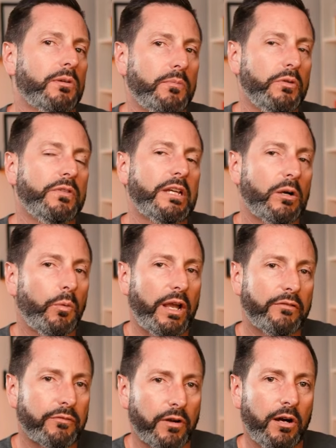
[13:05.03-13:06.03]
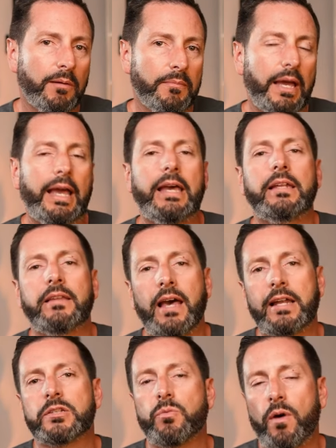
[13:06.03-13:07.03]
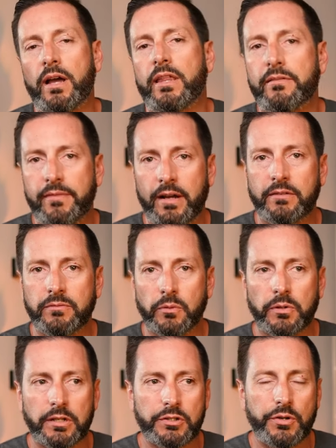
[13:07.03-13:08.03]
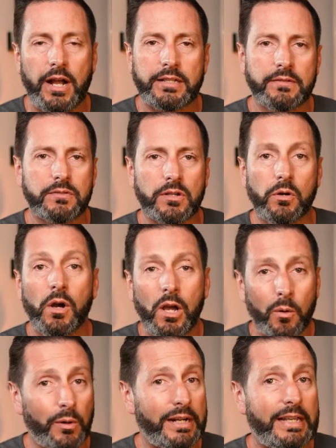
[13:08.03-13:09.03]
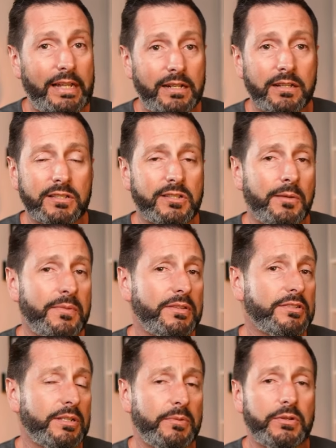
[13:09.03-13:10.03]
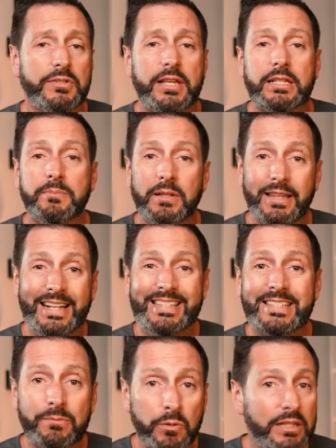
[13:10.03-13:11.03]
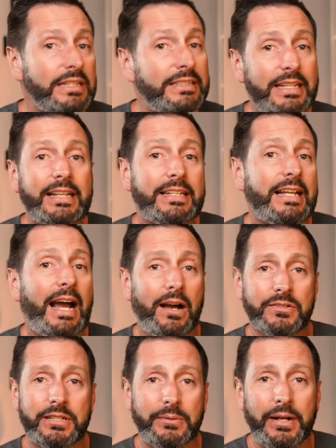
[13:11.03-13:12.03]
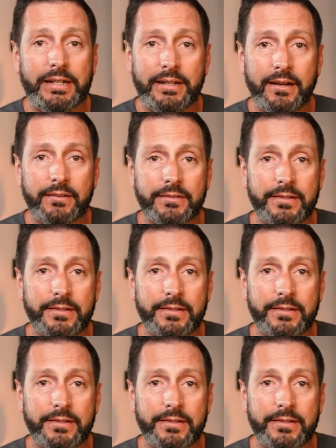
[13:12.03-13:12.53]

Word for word: are moving away from, and that is why they find Florida attractive. So we're gonna get into some some of those things, but let's really dig into housing right now.